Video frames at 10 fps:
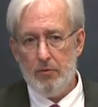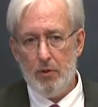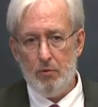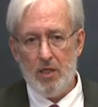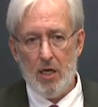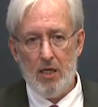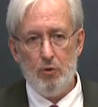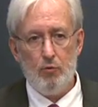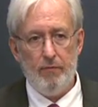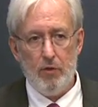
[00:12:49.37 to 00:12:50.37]
though
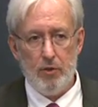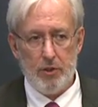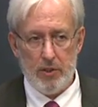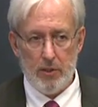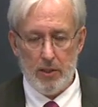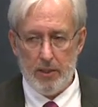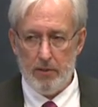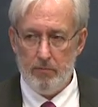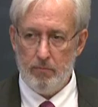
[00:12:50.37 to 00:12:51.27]
controversially,